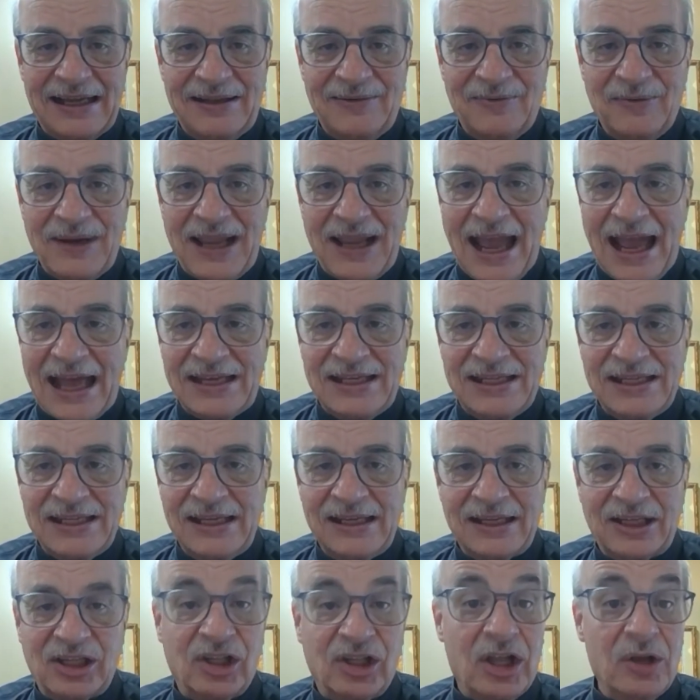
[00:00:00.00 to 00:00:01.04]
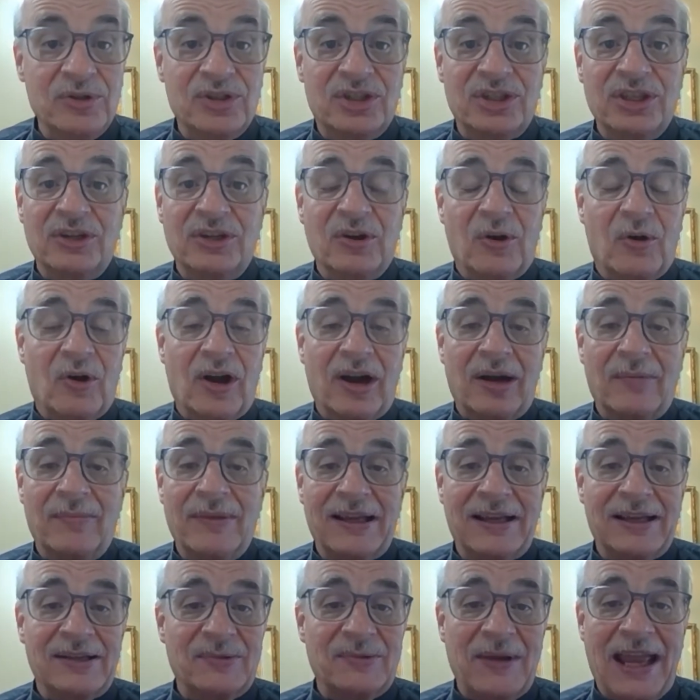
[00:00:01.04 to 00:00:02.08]
We had to close the door
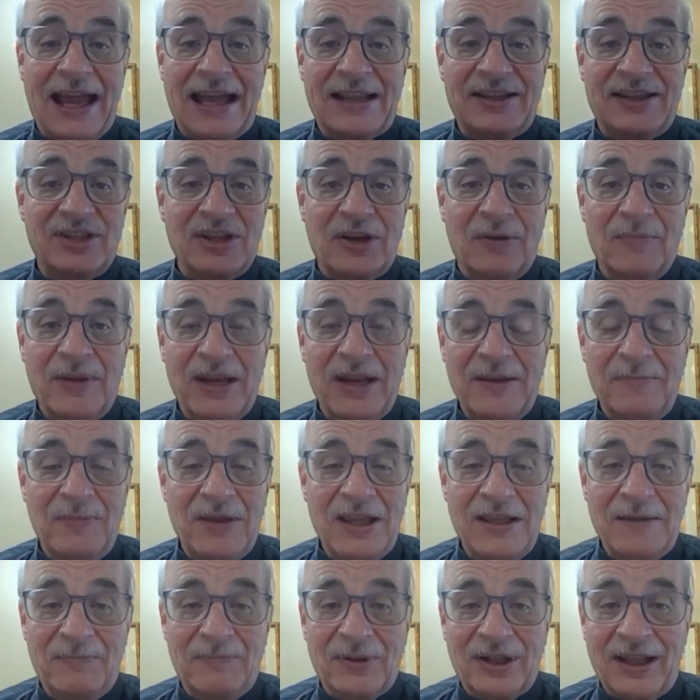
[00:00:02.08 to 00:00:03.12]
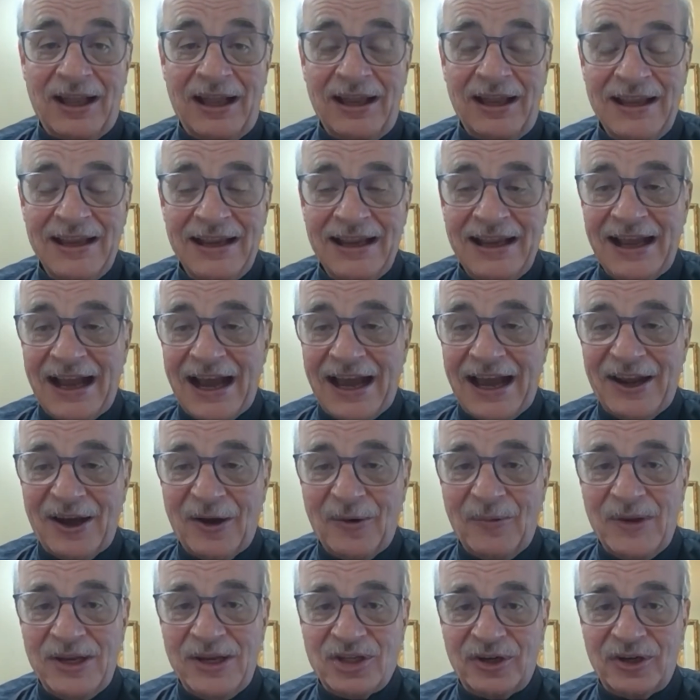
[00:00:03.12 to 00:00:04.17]
because we had so many people. I know
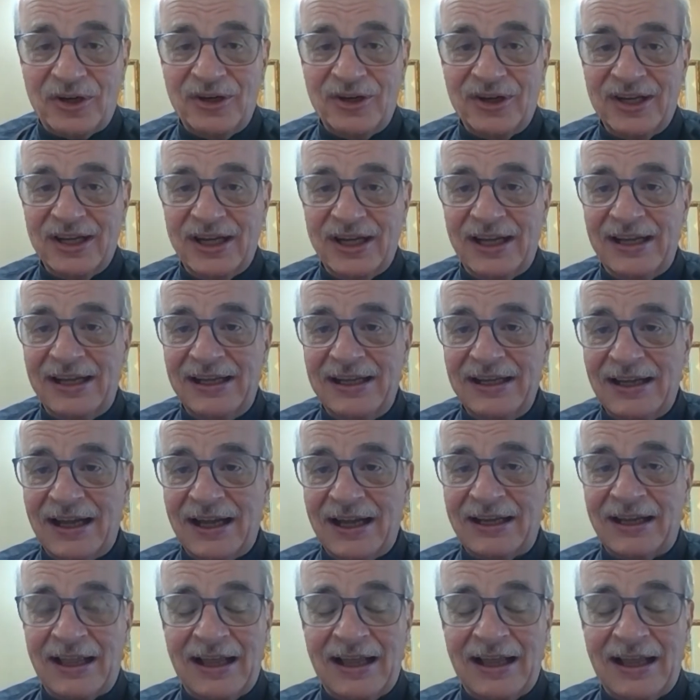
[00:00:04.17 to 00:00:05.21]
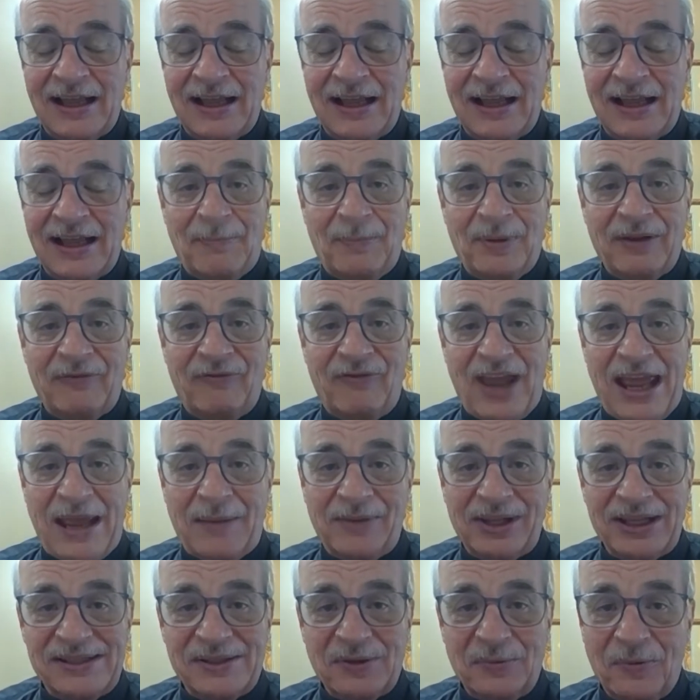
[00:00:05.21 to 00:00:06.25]
we turned a couple of
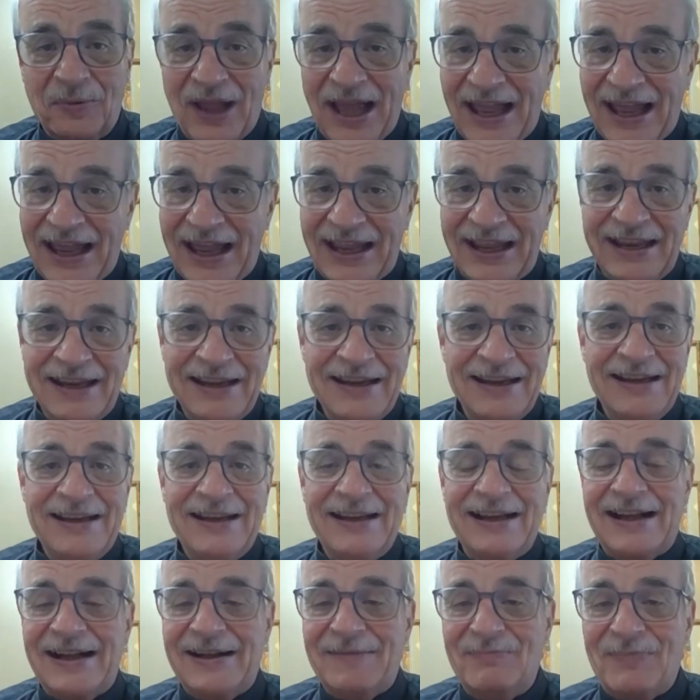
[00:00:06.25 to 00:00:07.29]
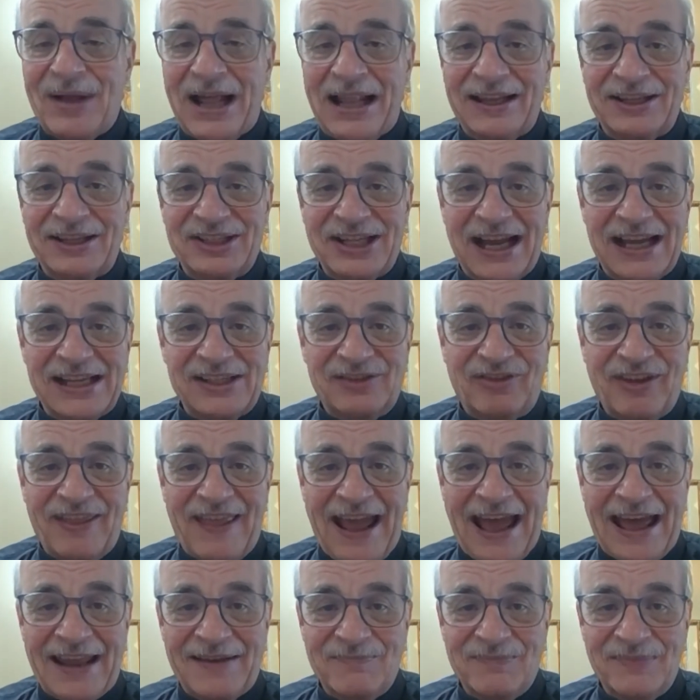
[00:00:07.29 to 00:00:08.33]
families away. Apologize for
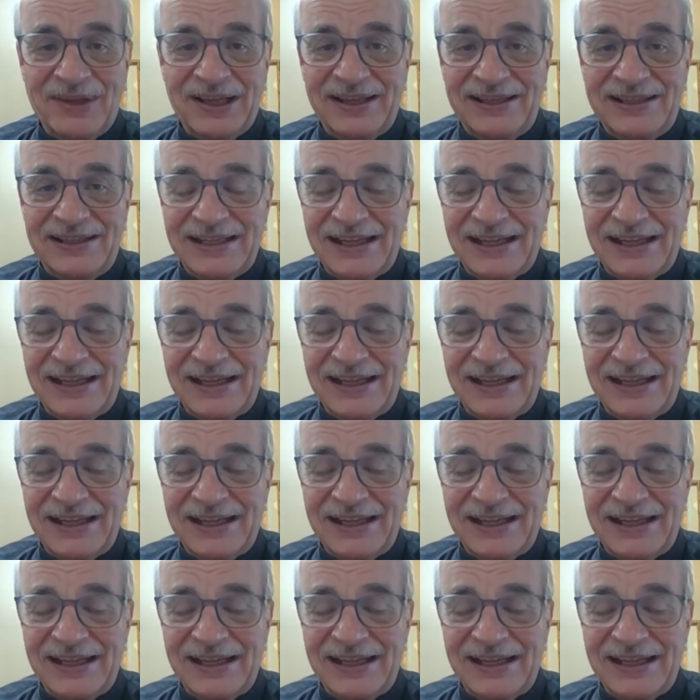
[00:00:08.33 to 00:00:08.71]
that, but